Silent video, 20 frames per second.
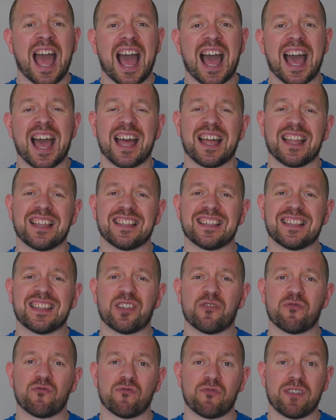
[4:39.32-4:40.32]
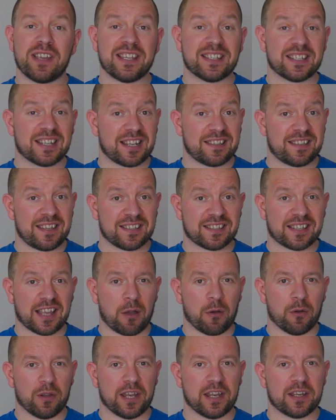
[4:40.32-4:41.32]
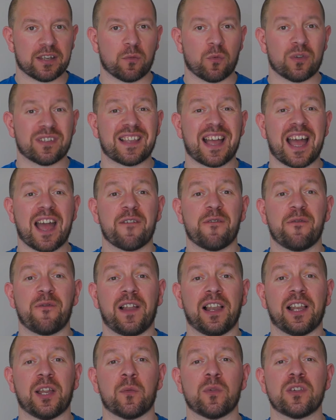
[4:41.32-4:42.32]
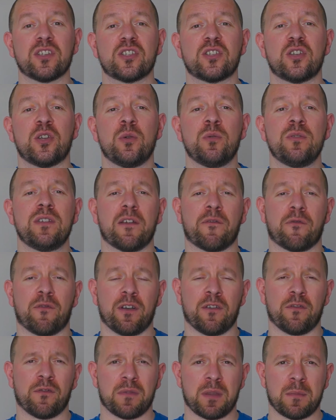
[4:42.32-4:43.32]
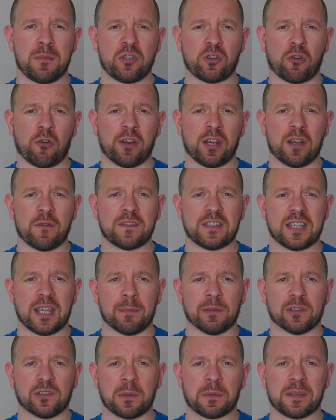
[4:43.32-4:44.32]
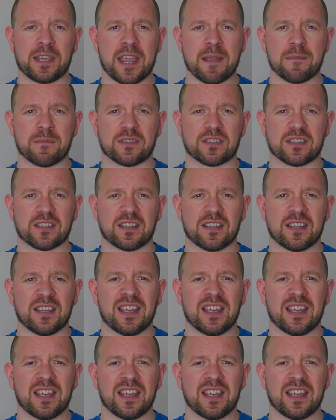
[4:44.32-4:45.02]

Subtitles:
and the reason I discounted it was that I felt it was too different from the majority of tabletop games.